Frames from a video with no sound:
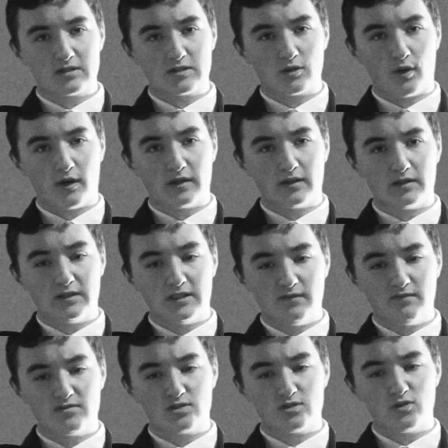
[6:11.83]
so I could
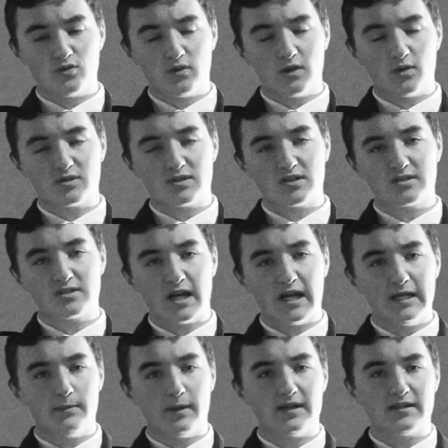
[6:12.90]
give the studios a
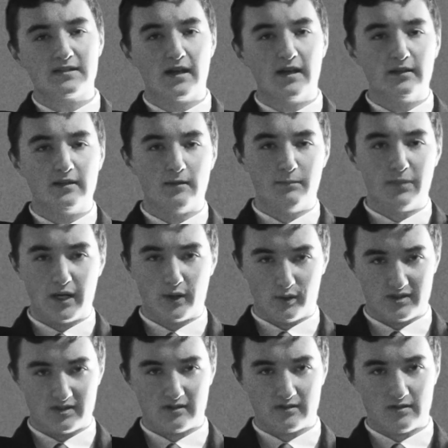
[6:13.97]
side-by-side
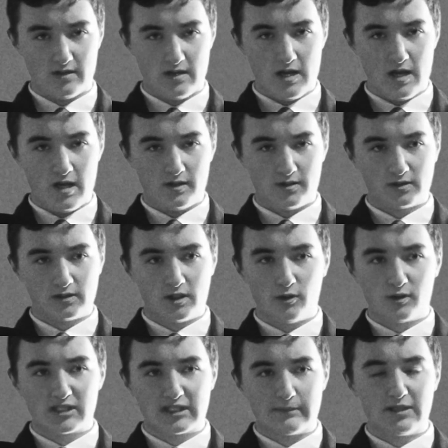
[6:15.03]
comparison to
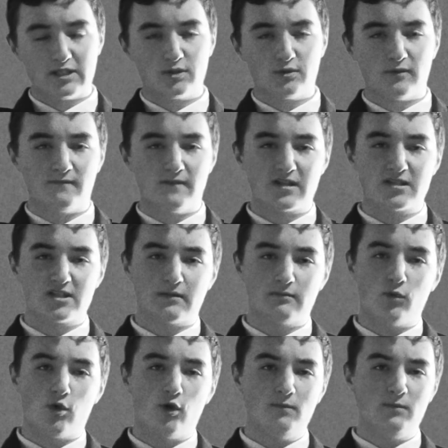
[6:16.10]
coax them into
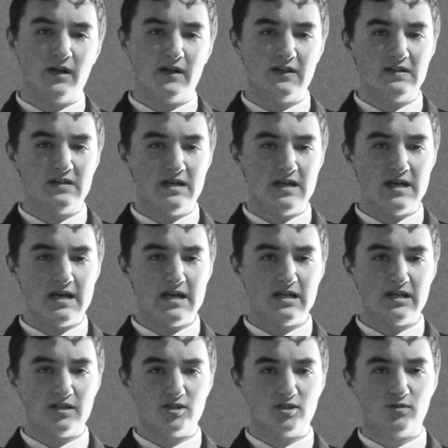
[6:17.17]
investing more money
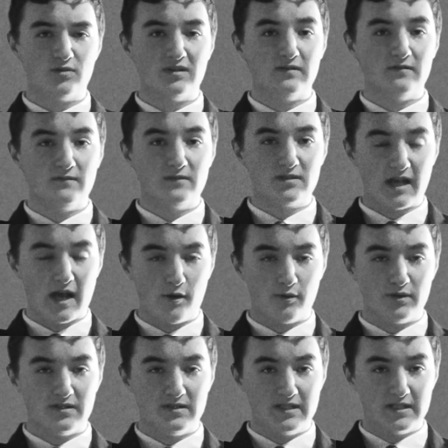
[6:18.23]
into the
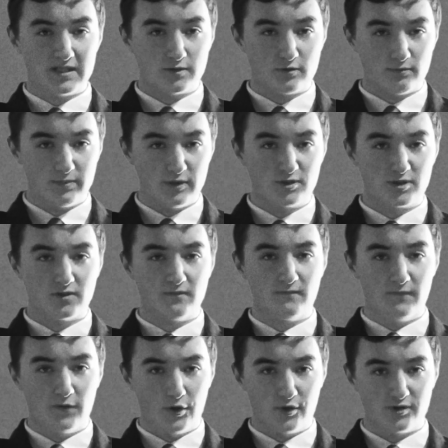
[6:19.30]
sound distribution
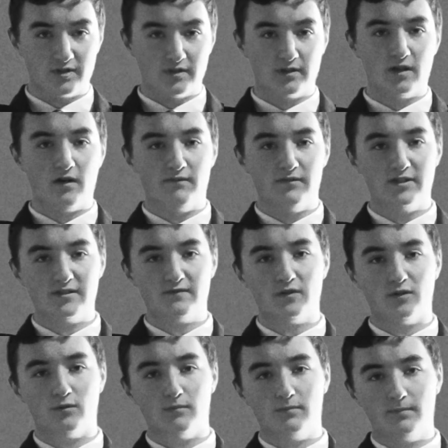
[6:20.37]
version of this film.